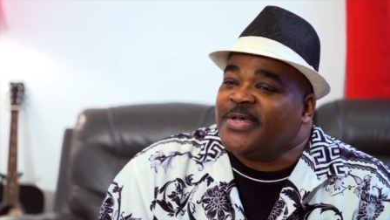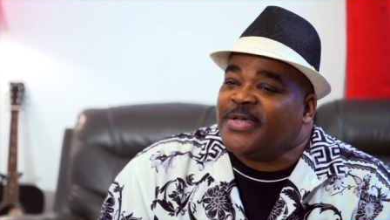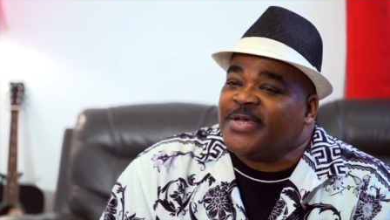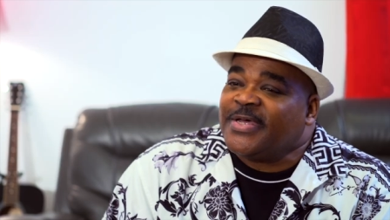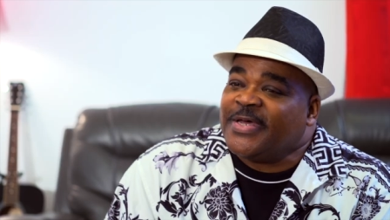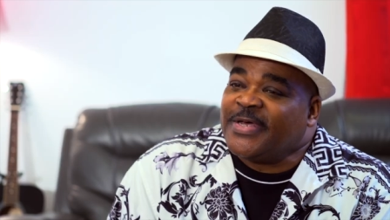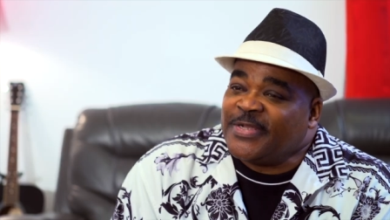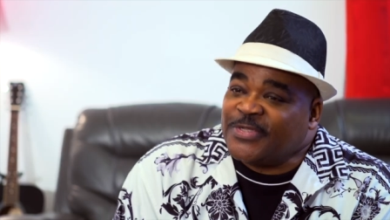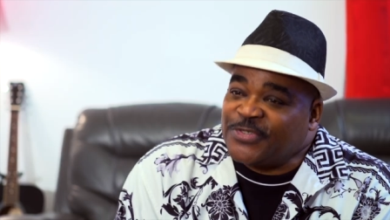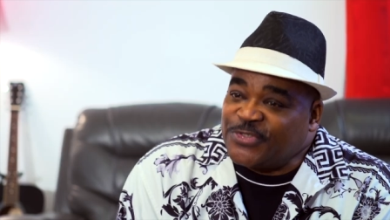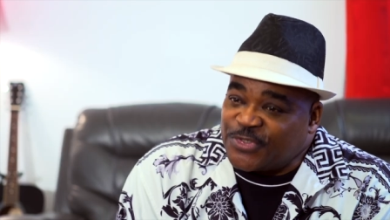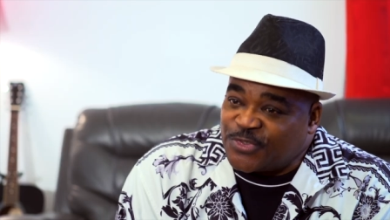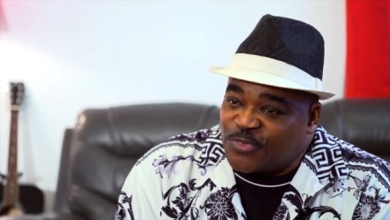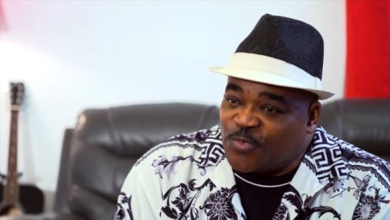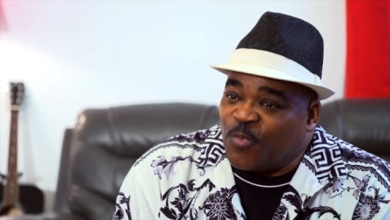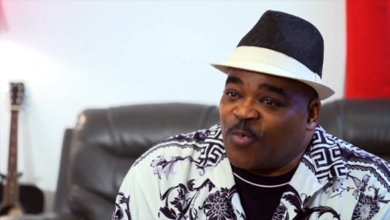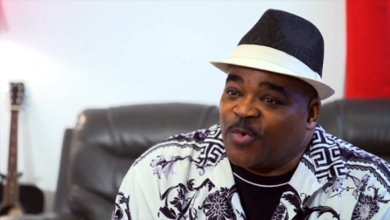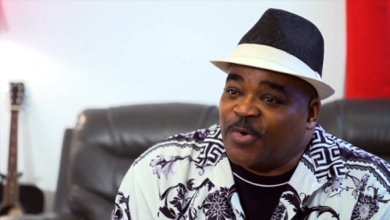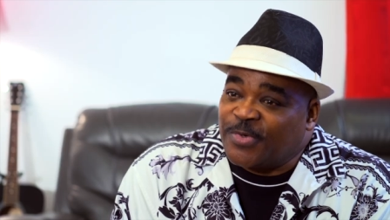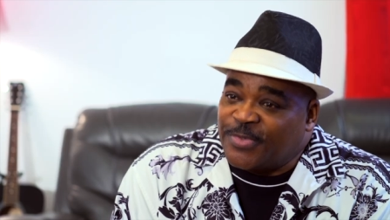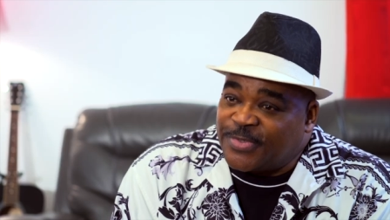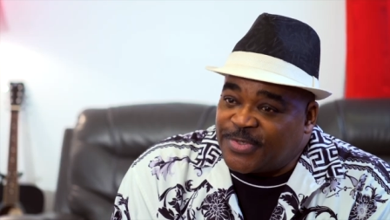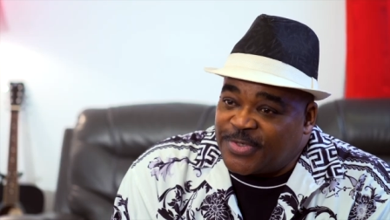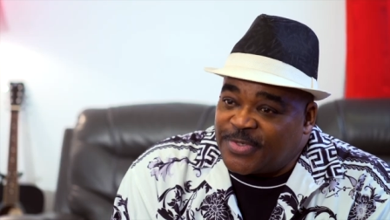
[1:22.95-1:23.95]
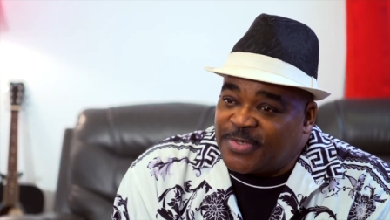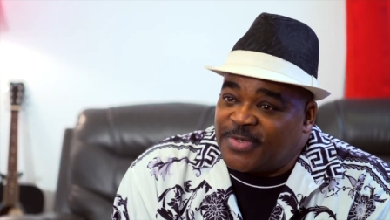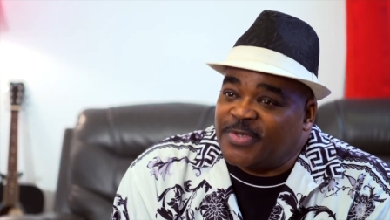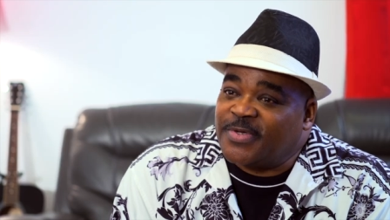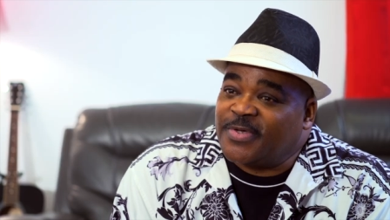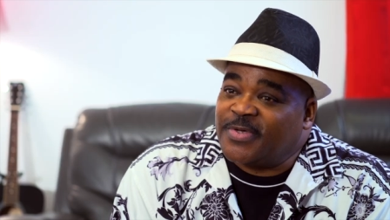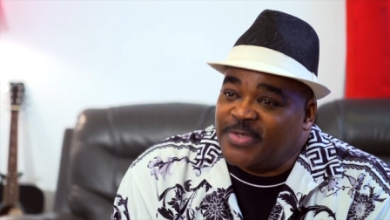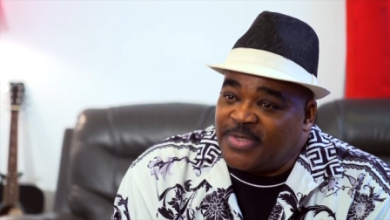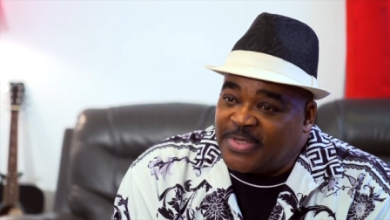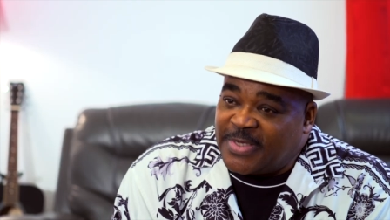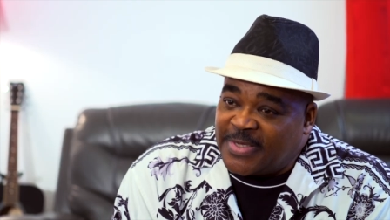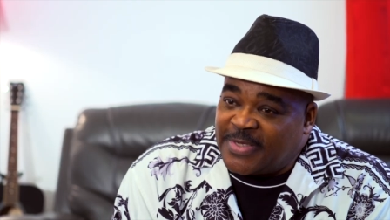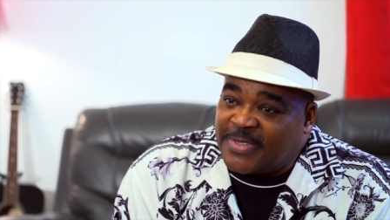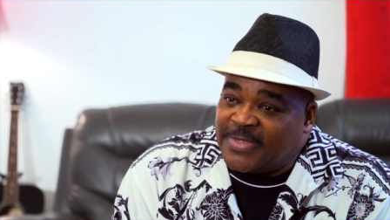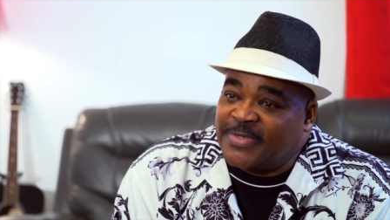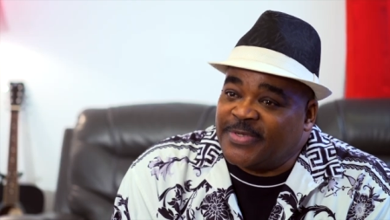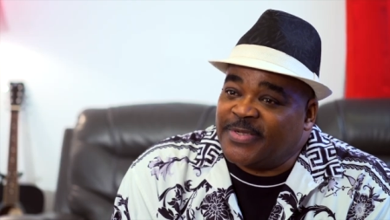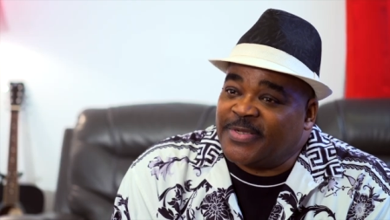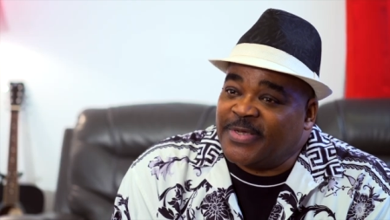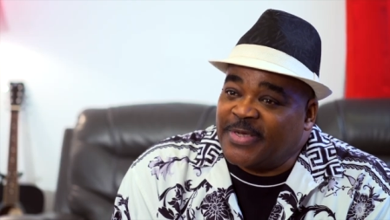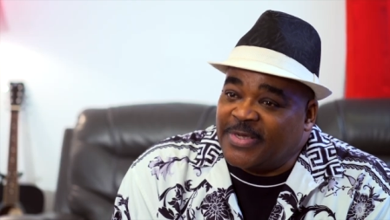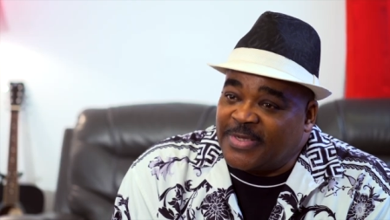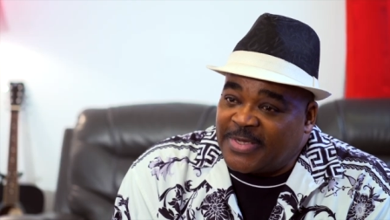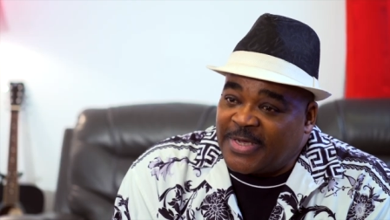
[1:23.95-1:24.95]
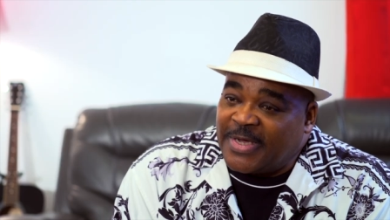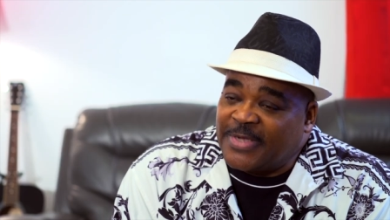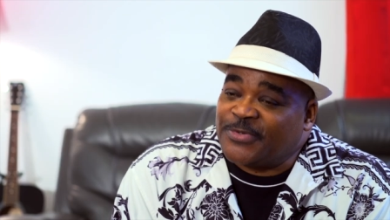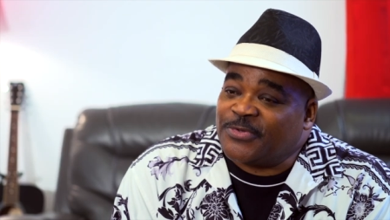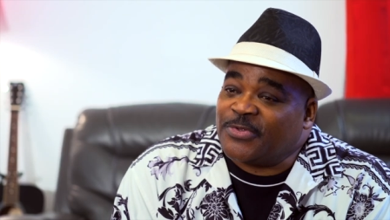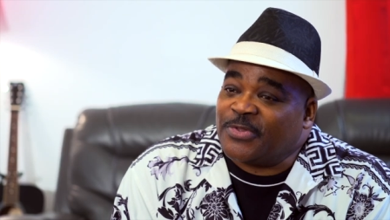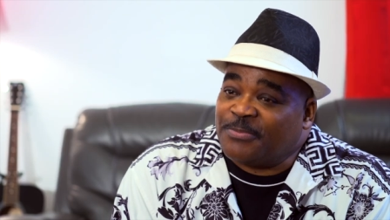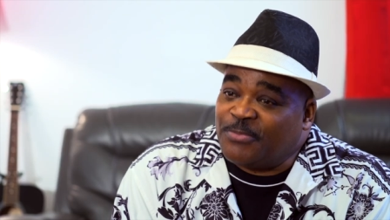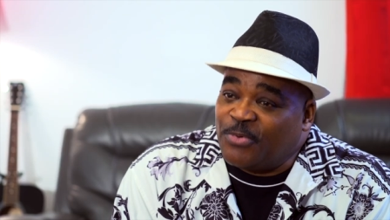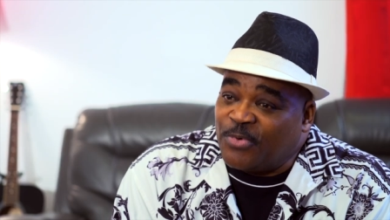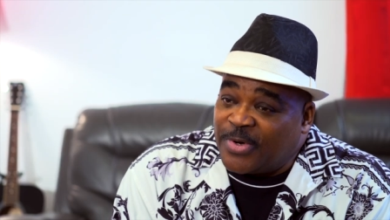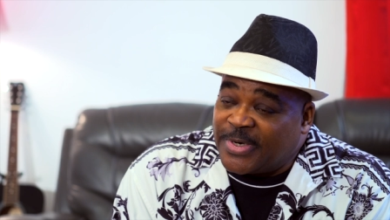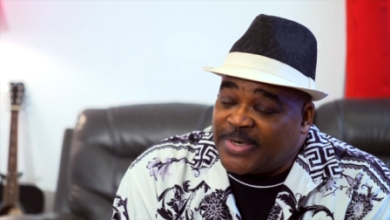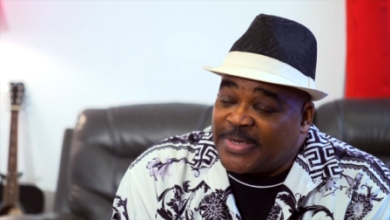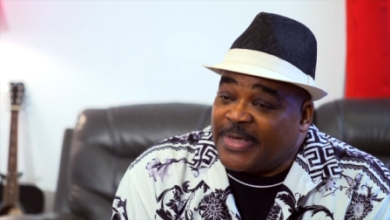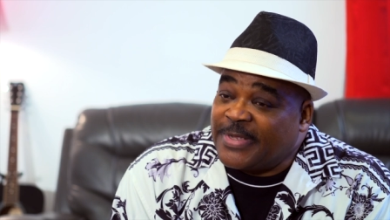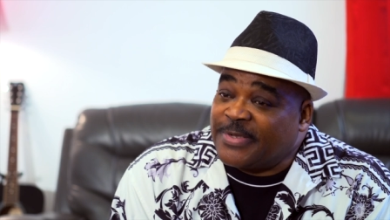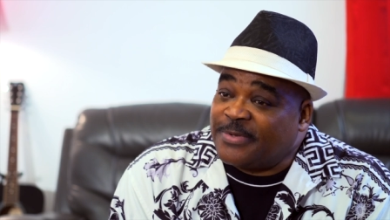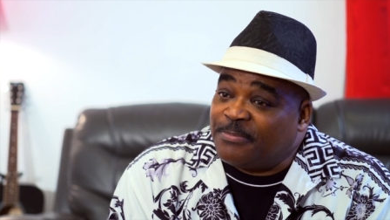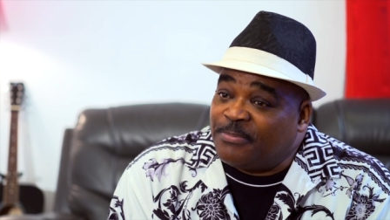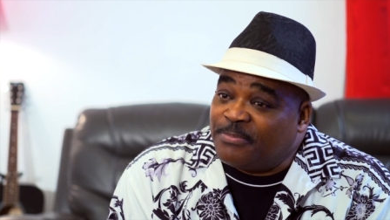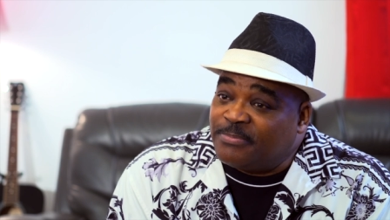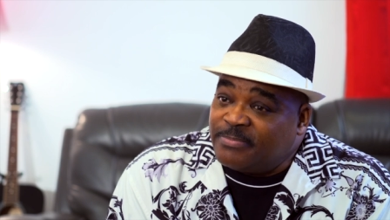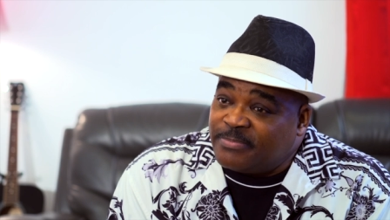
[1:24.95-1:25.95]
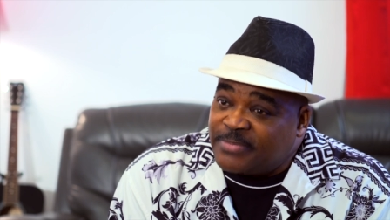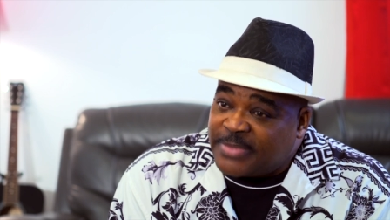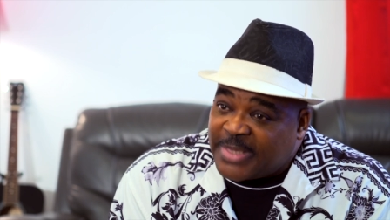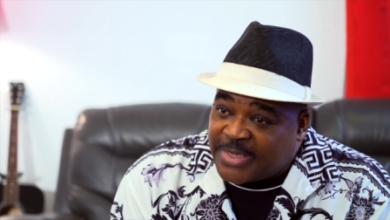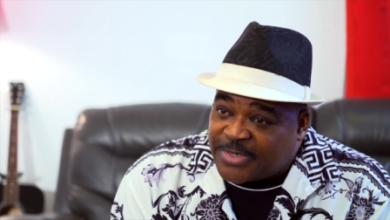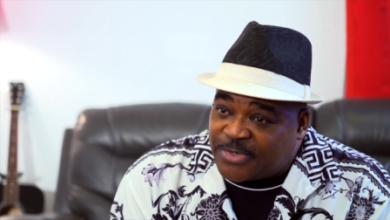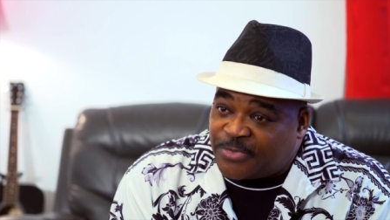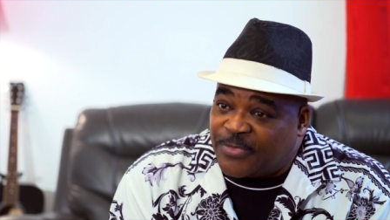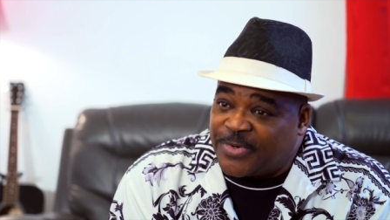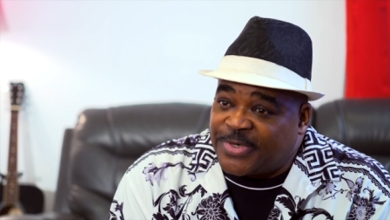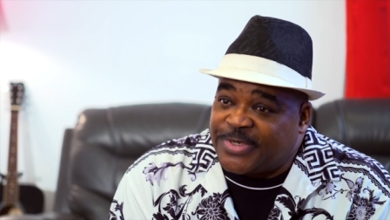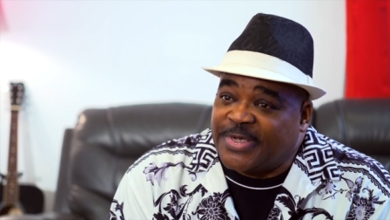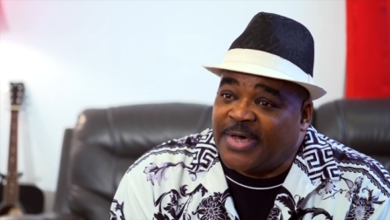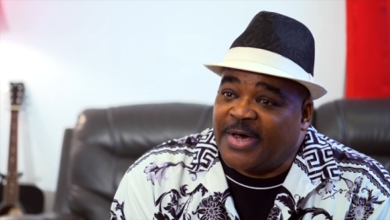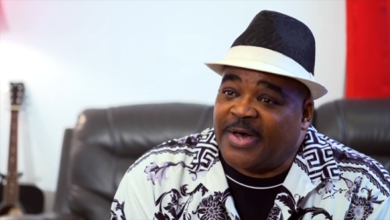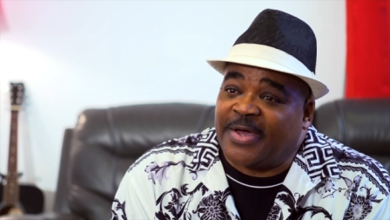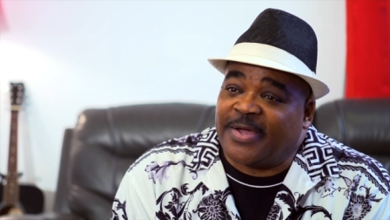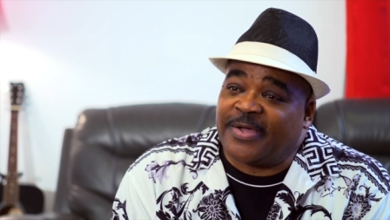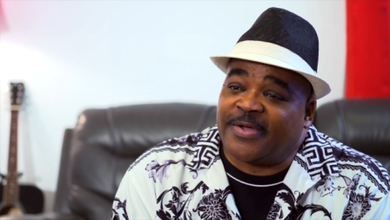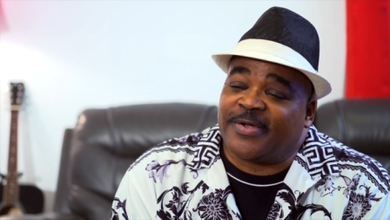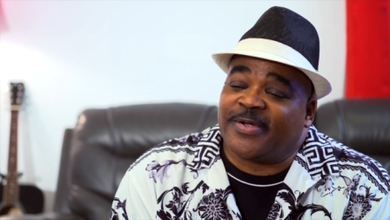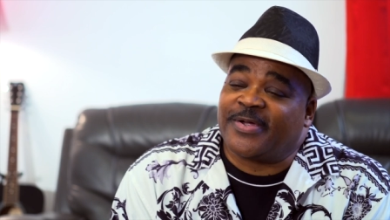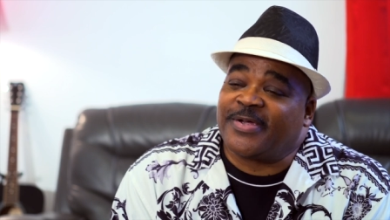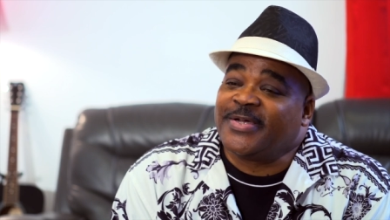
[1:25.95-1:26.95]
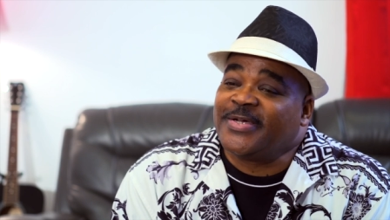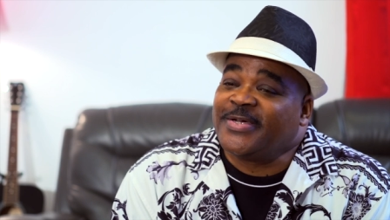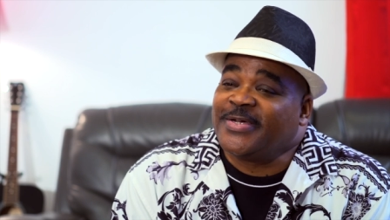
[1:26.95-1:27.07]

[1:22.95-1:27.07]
And it just worsened and uh, got to the point I had to, had to retire.